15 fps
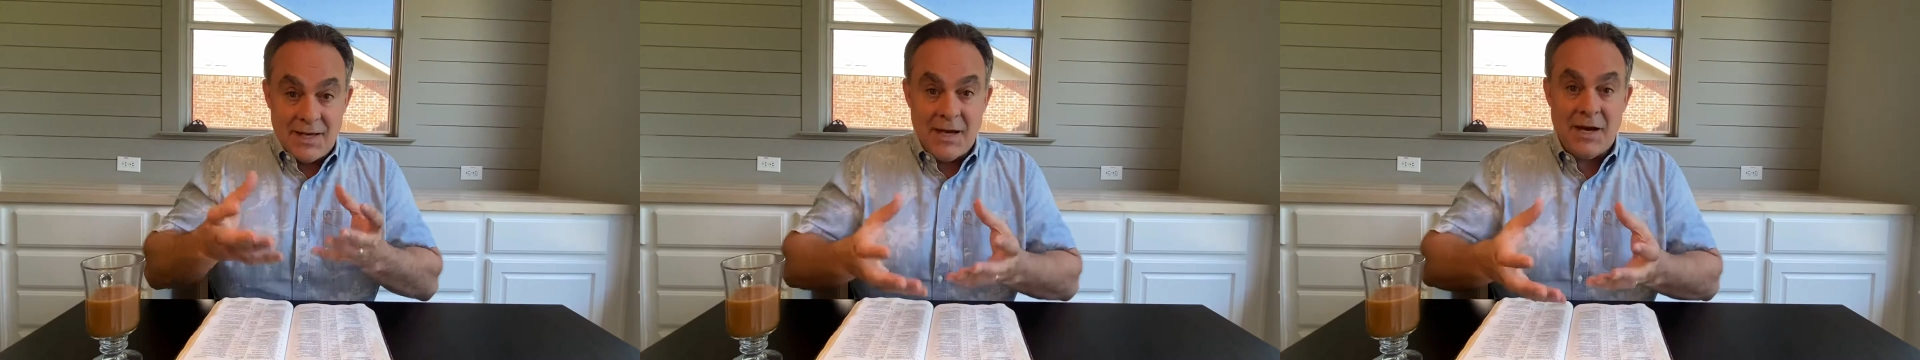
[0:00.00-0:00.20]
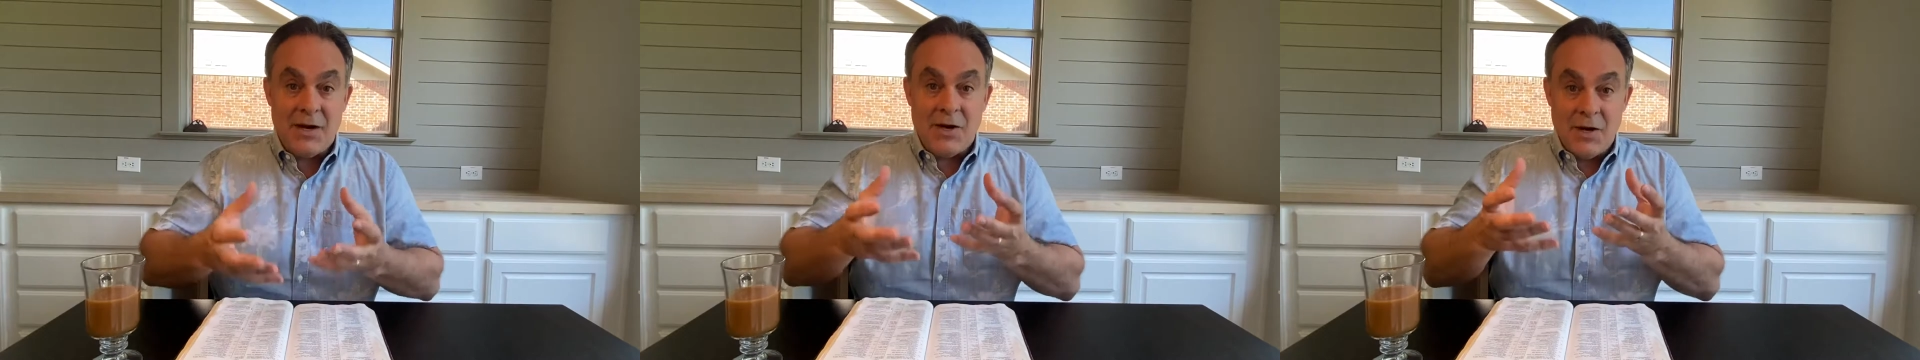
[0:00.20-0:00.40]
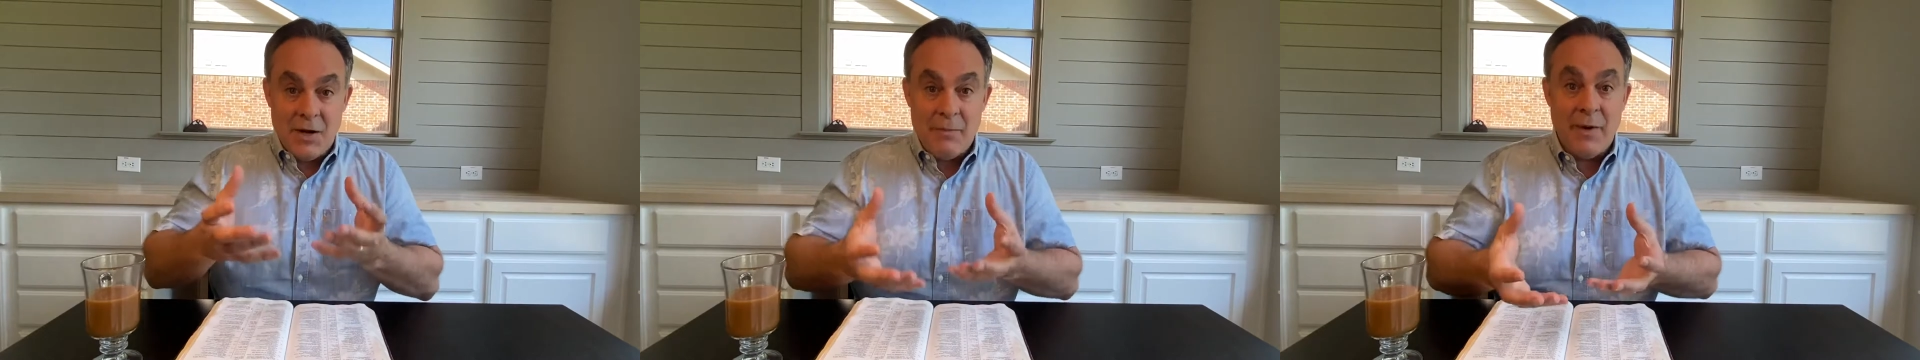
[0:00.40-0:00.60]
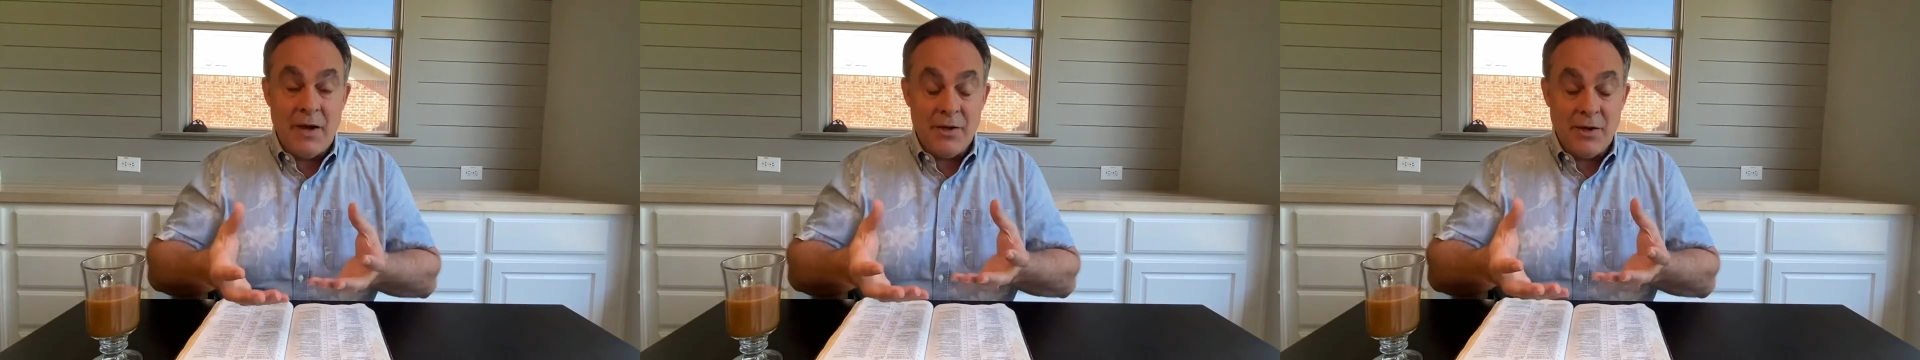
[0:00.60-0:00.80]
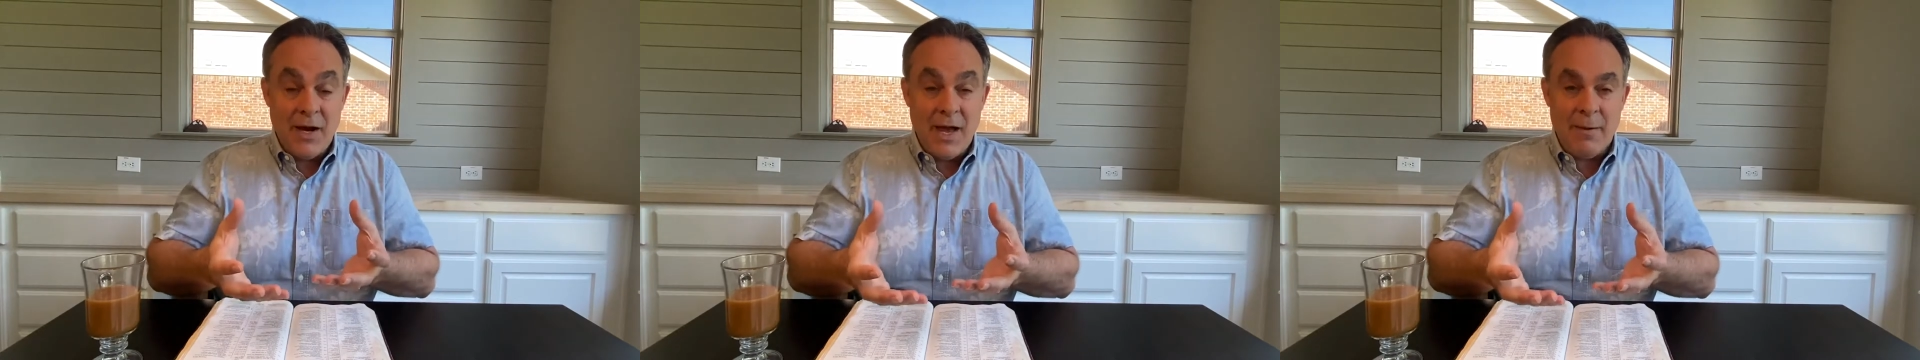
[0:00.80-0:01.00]
care
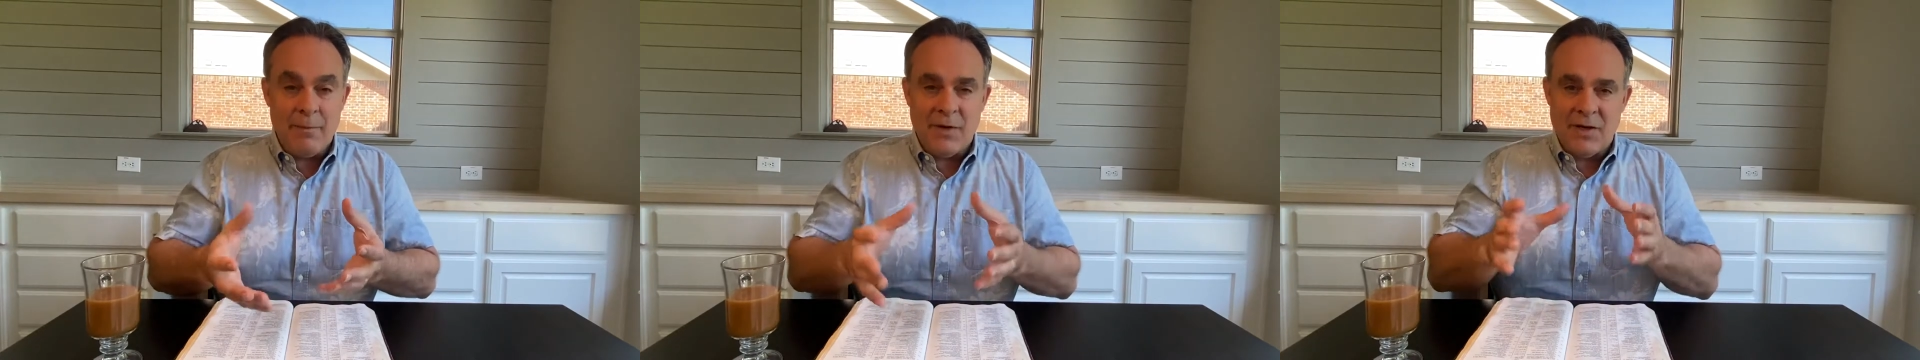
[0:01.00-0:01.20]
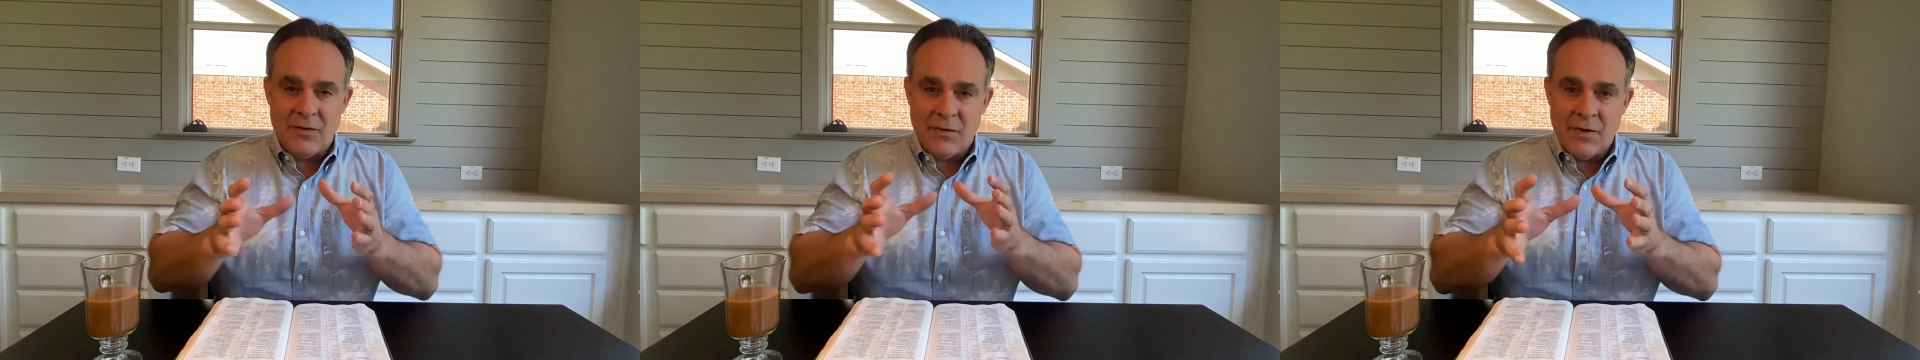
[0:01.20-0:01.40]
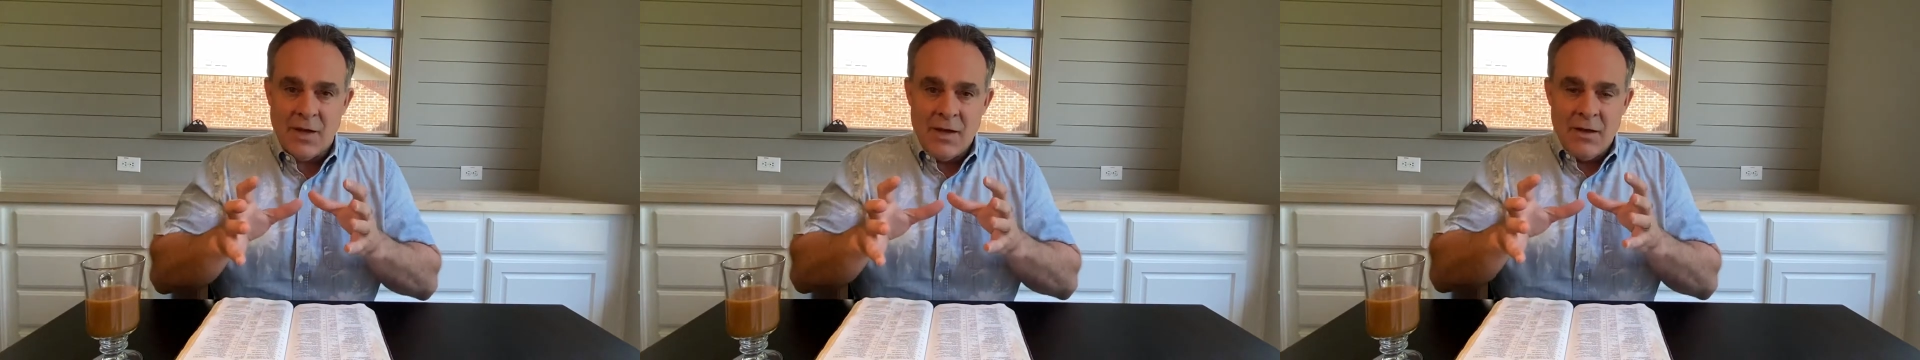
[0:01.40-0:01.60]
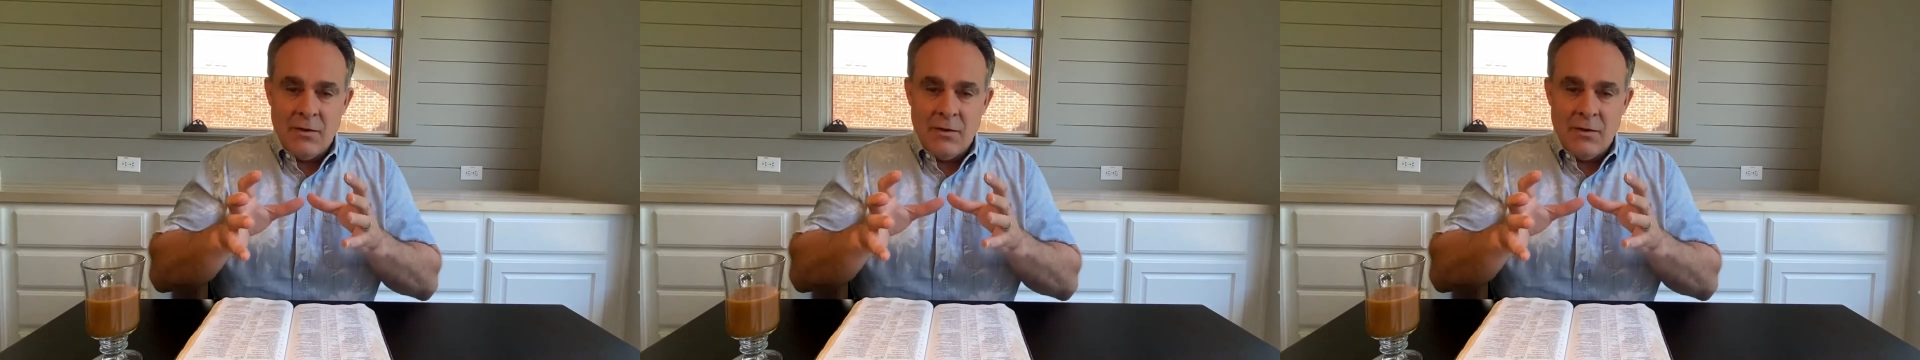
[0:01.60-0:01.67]
about your happiness.